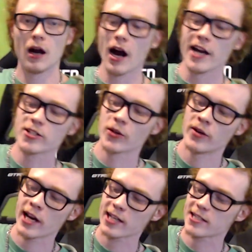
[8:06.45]
Alright, so
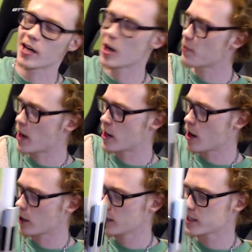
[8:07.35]
next up on
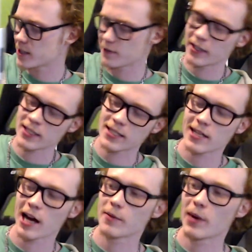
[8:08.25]
our list of things to
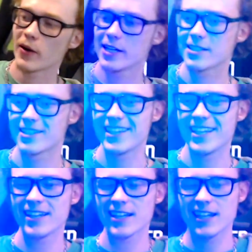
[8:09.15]
talk about is
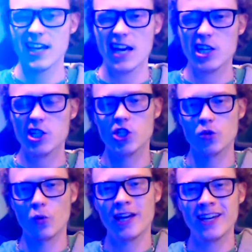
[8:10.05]
the
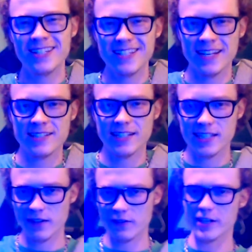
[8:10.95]
swing
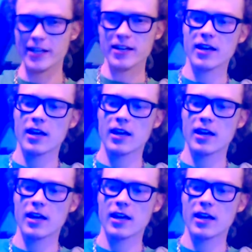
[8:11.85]
sensitivity.